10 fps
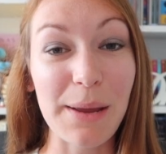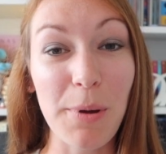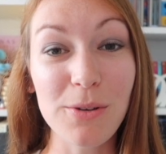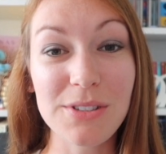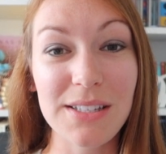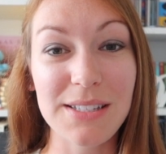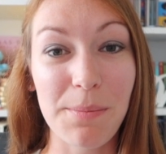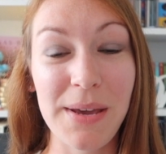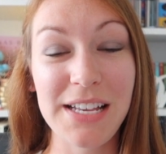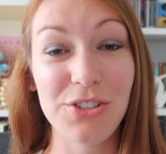posted a
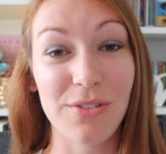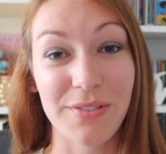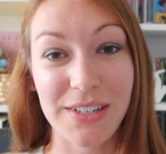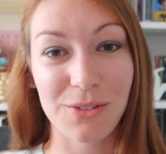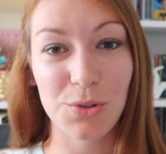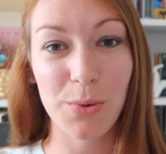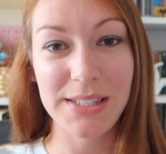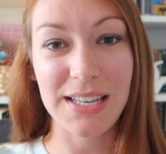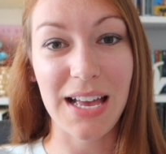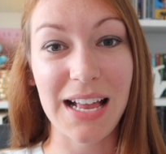picture of it on
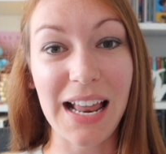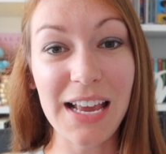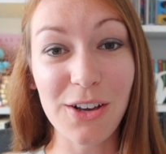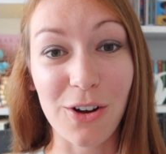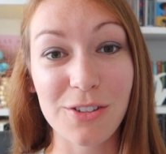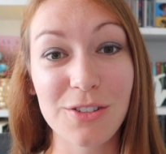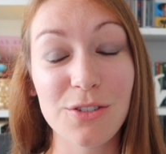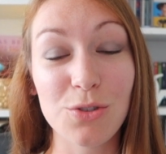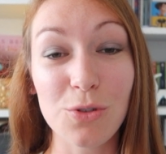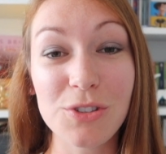Twitter and I got
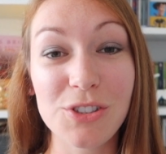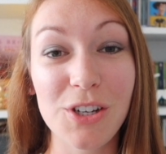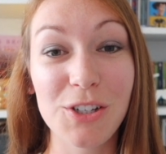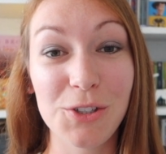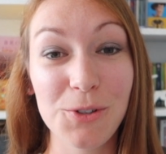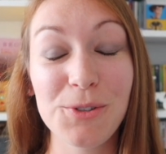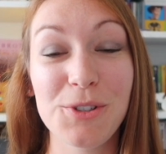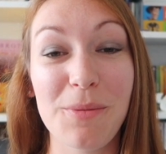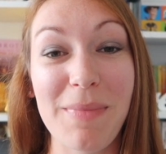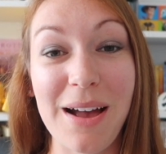such a huge
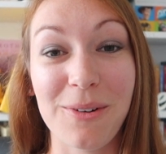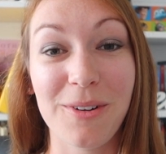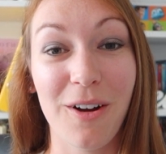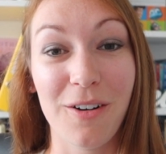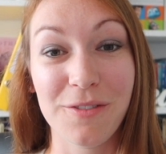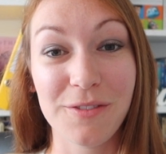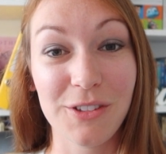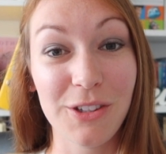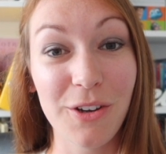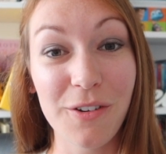amount of
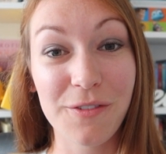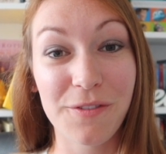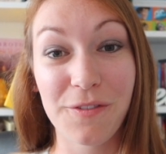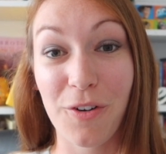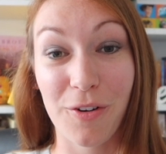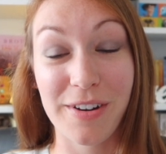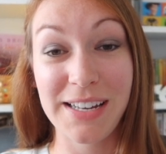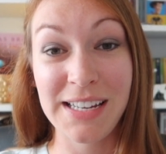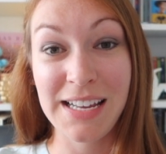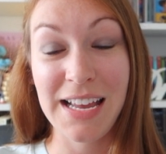love for
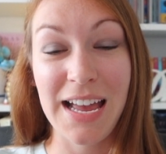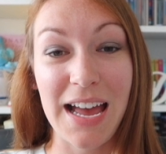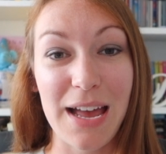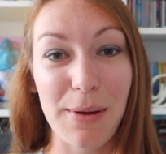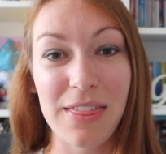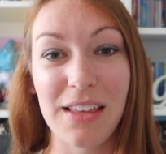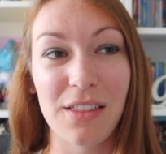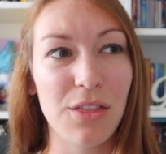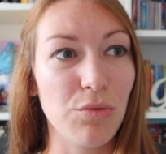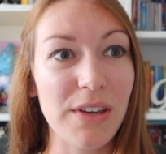it. I think
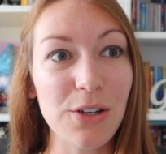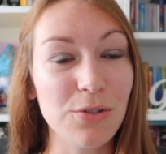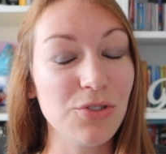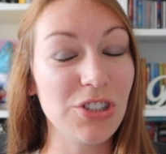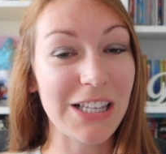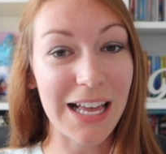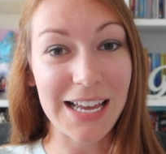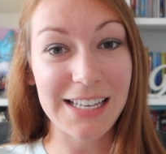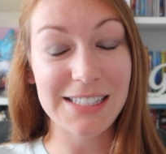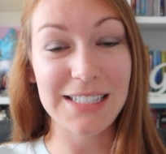300
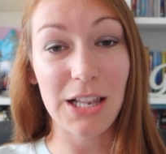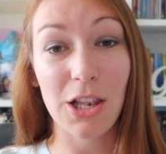likes,